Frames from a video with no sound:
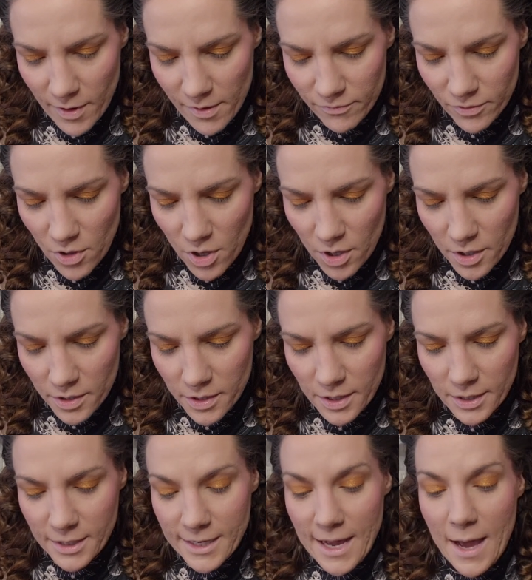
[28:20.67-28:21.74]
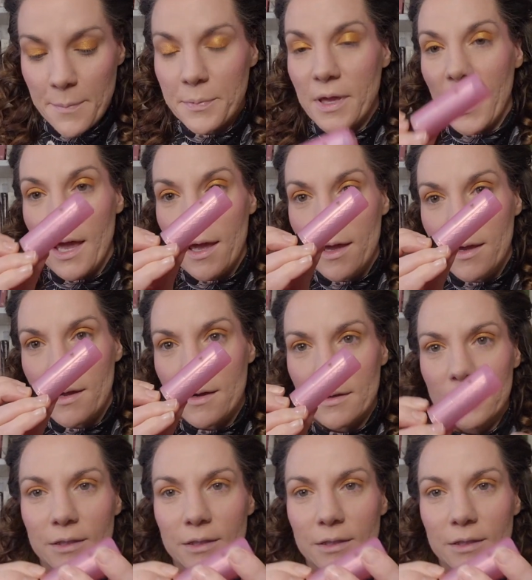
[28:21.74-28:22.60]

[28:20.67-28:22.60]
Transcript: Revlon Cupcake